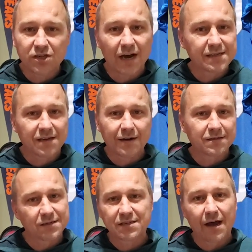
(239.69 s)
You guys got to
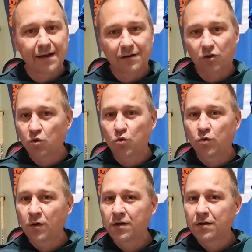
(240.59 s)
decide
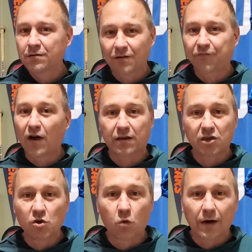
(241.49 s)
who the fuck
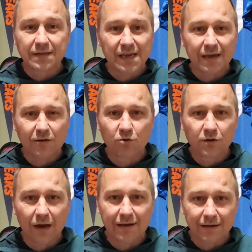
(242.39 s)
you want to take, who
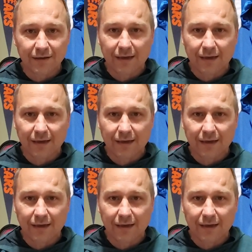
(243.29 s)
you like in the